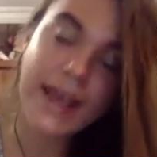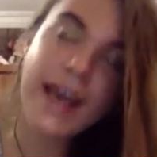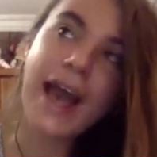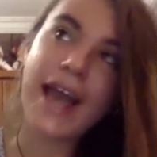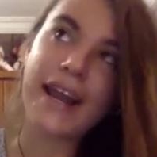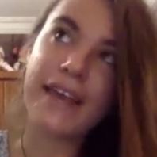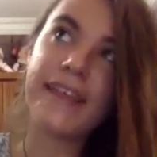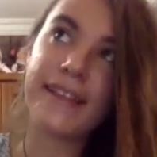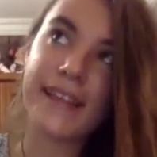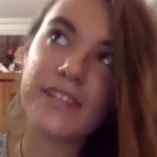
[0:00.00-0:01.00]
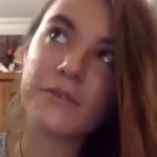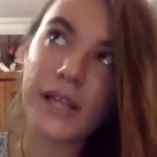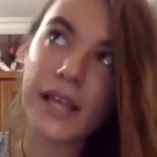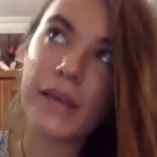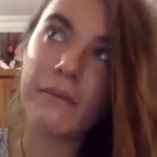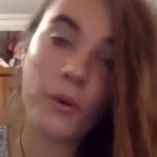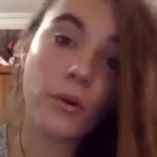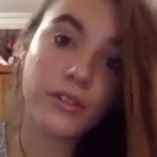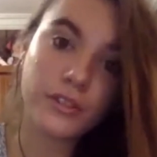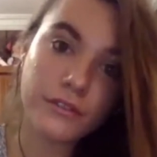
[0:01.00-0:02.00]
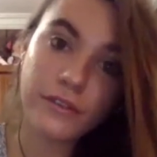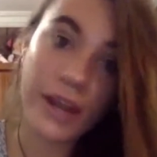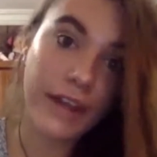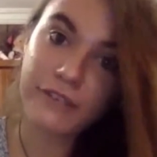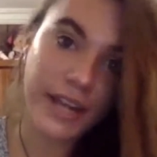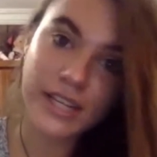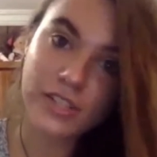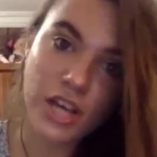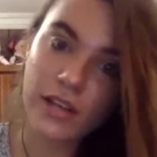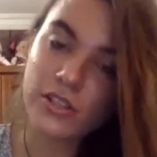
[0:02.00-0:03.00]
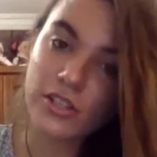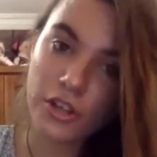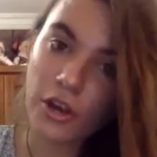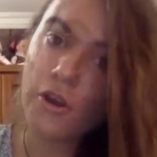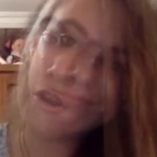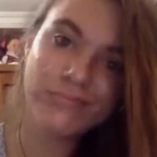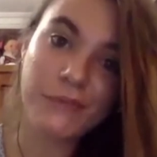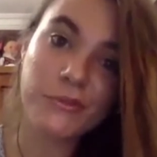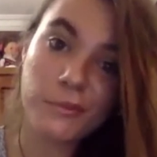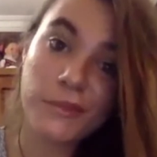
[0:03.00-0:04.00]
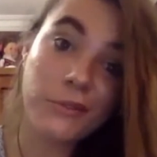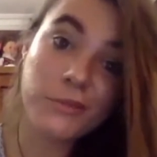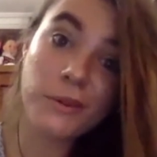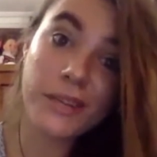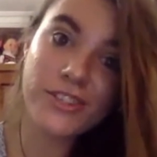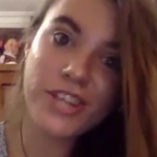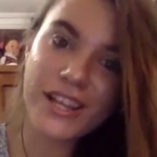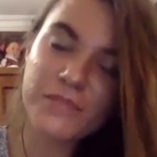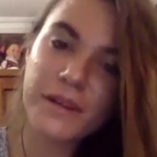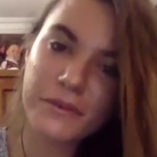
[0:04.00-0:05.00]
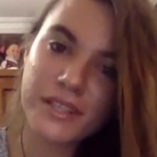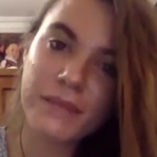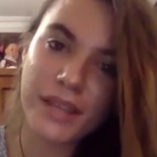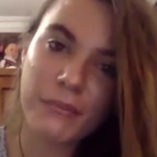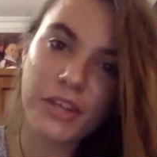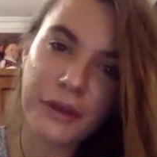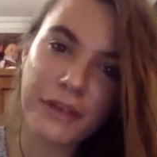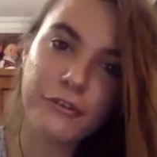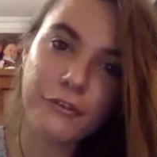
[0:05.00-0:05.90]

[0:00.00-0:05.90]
And I think that's really important for any child to know. That was probably a challenge, but it was something I'm really grateful for.